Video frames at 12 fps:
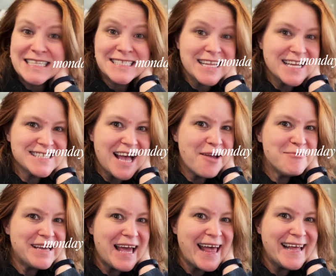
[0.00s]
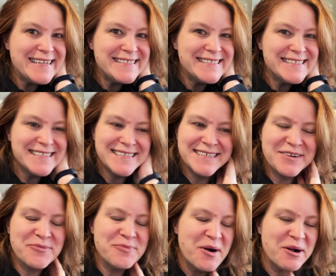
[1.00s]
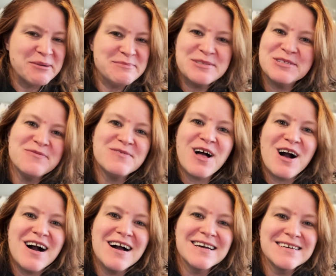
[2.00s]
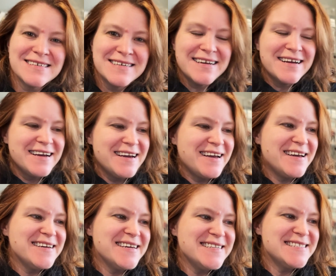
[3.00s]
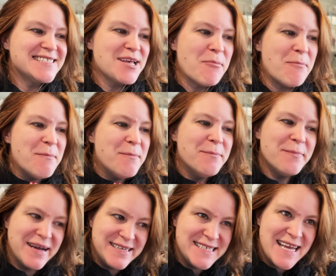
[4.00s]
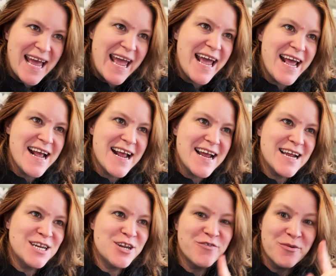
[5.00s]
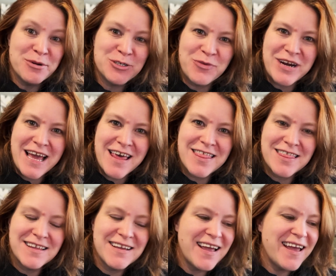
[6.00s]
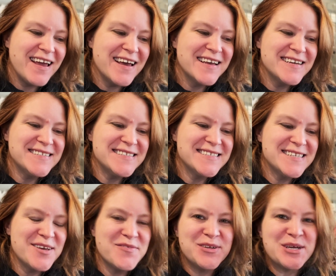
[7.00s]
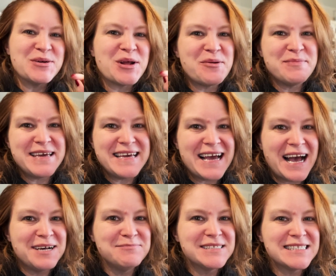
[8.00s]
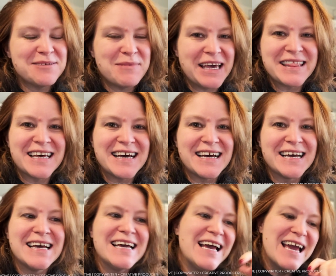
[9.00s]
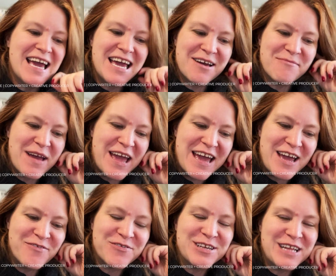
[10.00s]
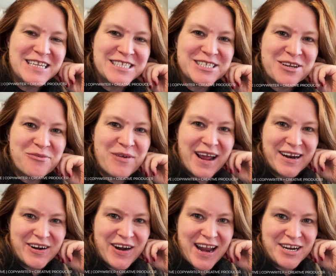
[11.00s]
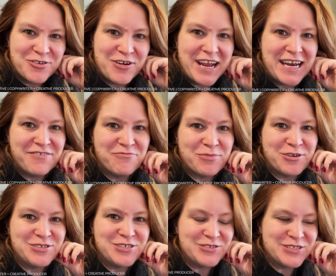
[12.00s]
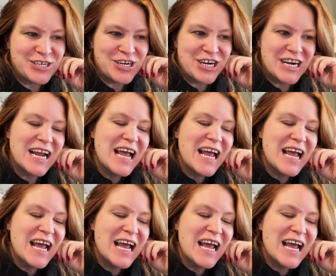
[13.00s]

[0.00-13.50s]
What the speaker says: that time again. Welcome to the vlog. It's Monday, November 20th, and if you don't know me, I'm Samantha. I am a freelance writer and creative producer,